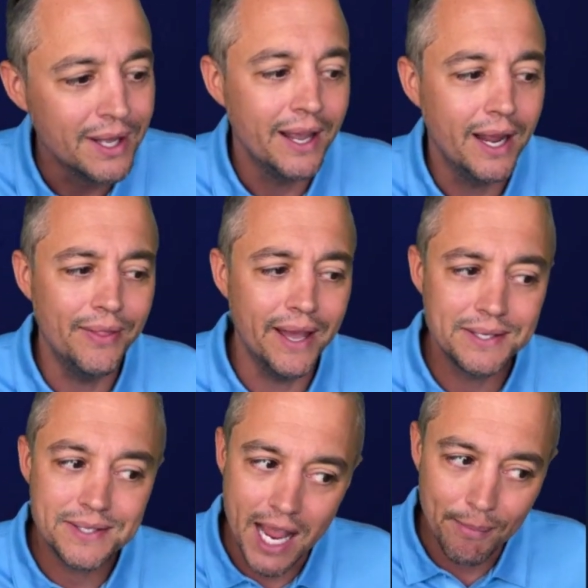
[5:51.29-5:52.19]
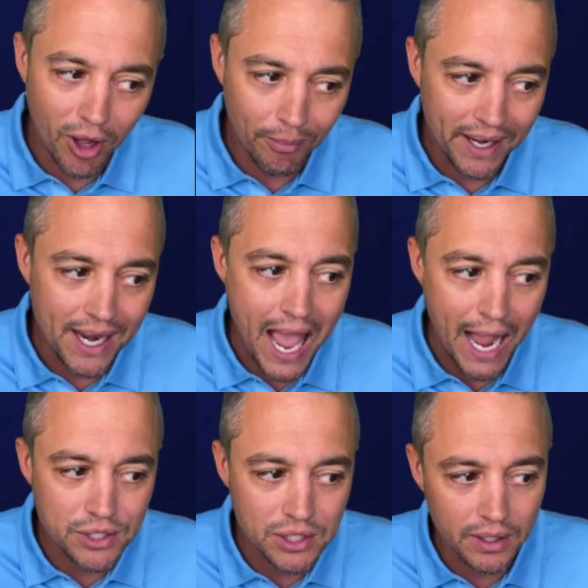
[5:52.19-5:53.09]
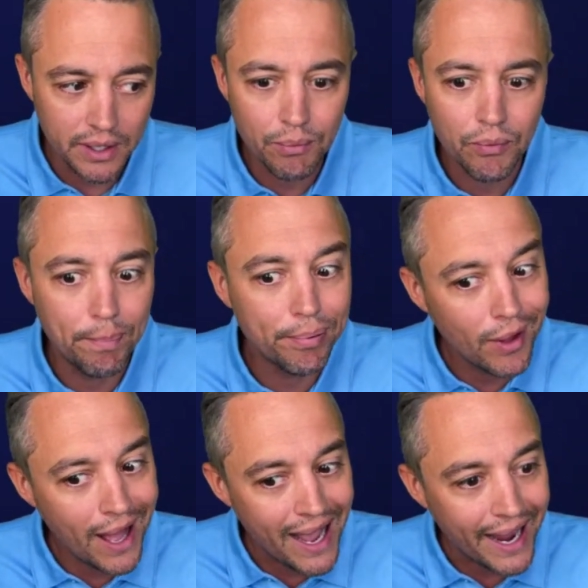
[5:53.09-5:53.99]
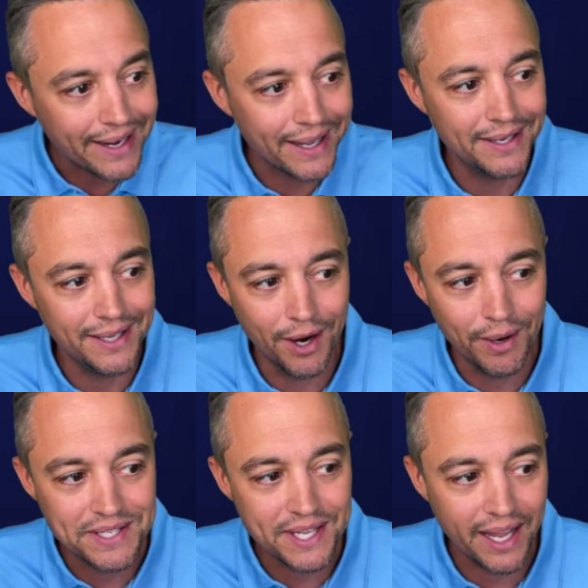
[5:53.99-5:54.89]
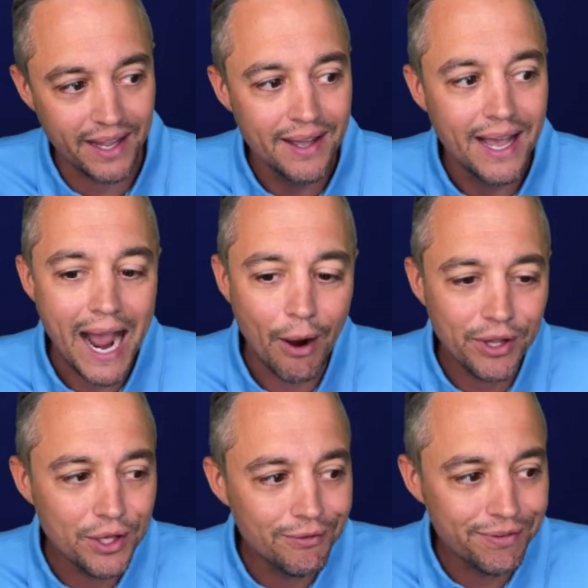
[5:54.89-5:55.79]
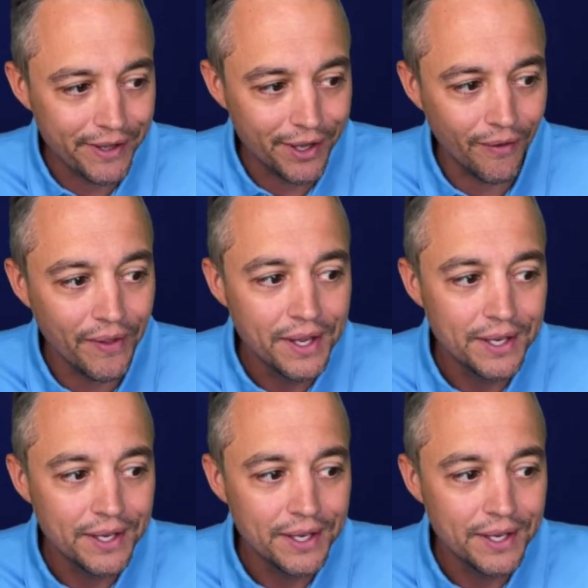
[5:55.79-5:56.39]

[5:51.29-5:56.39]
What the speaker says: And then Sam Altman actually replied. And, you know, he's saying, how do you feel?